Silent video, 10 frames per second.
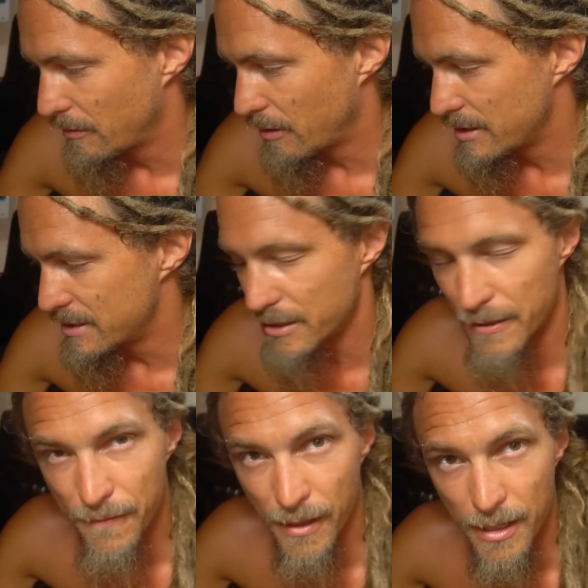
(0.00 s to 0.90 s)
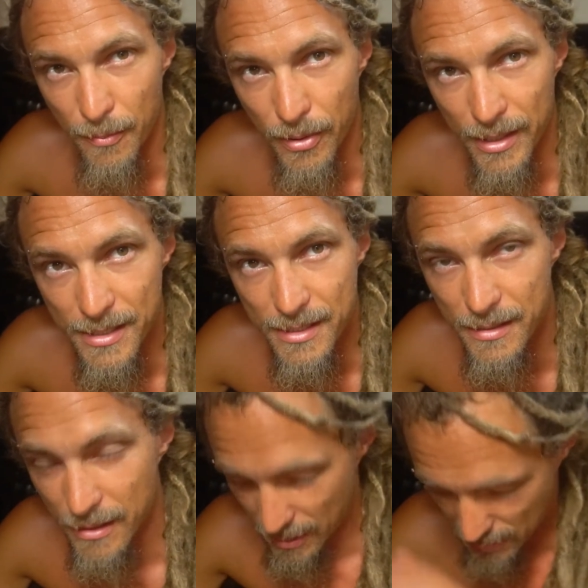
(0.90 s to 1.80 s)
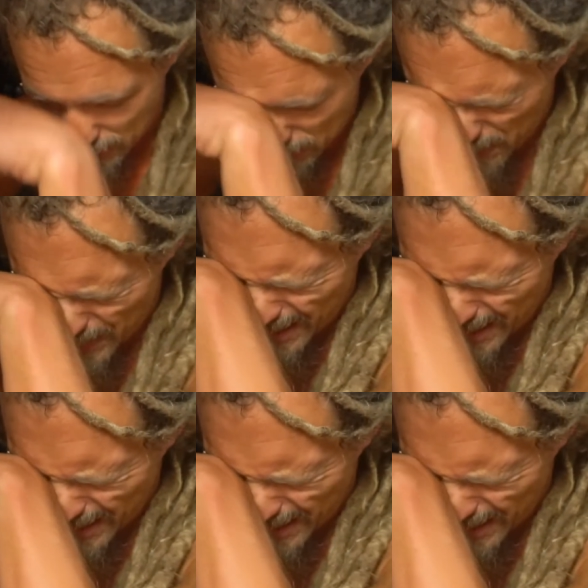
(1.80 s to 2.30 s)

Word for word: Ideally find a place um,